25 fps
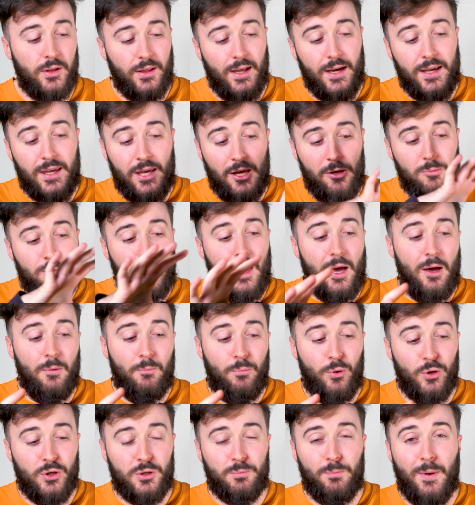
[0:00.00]
They keep getting
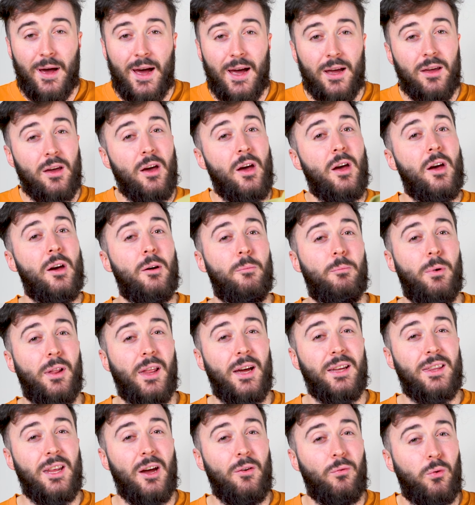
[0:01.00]
pushed back, but they're
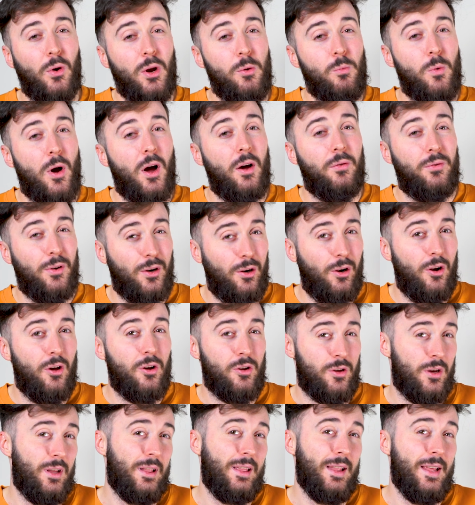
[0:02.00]
definitely worth a
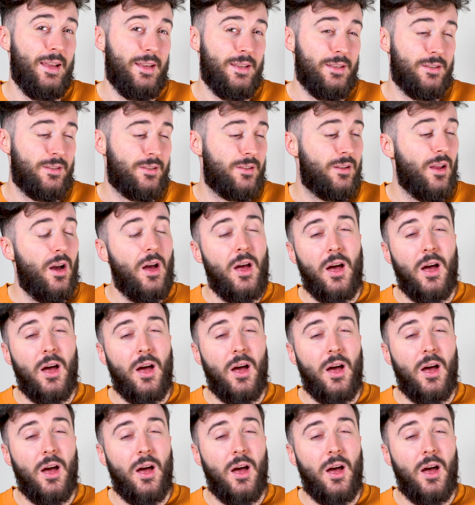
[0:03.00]
look at least.